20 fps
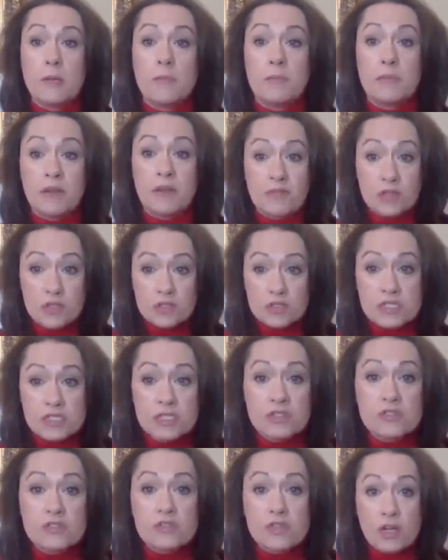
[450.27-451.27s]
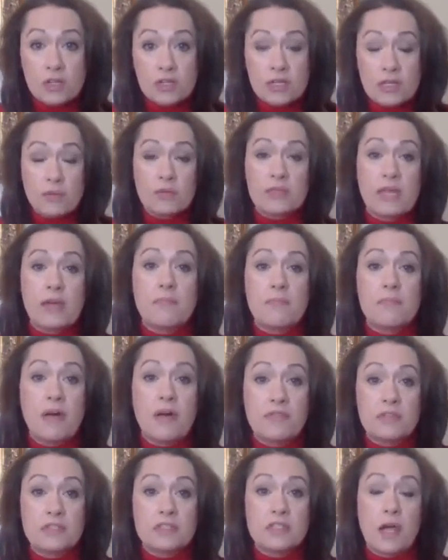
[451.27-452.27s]
But if you're still struggling with that
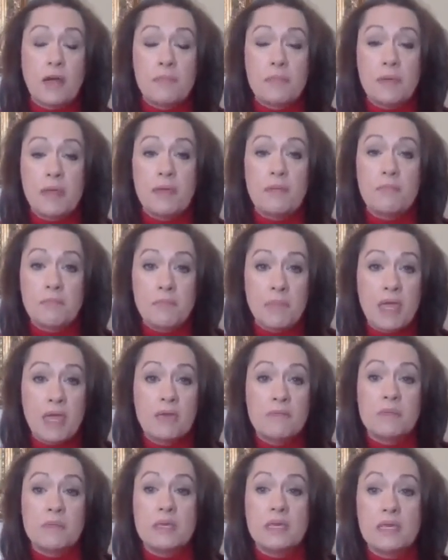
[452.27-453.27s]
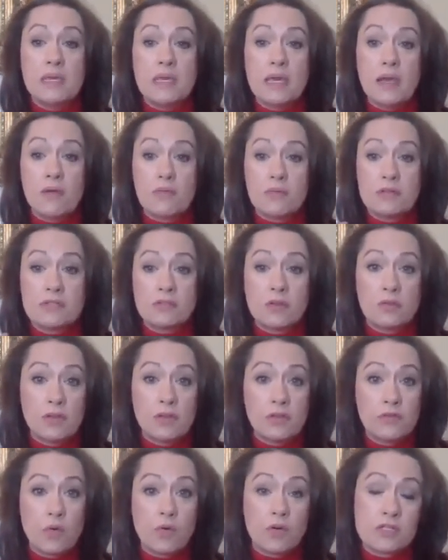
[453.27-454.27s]
muffin top, it may be a result
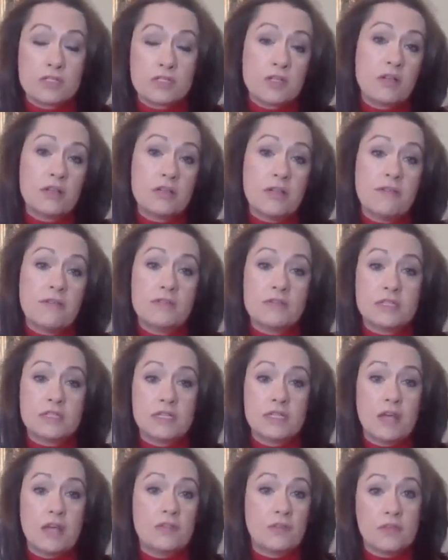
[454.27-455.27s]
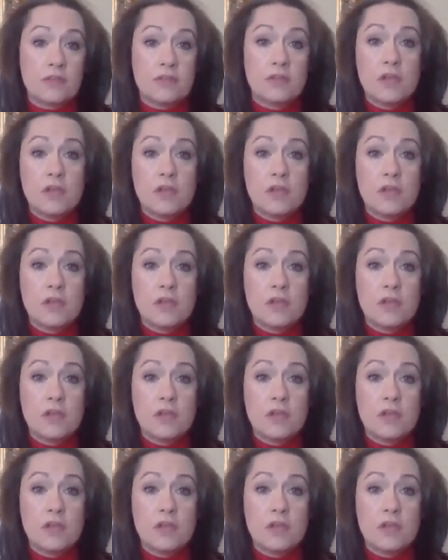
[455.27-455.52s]
of cortisol levels and other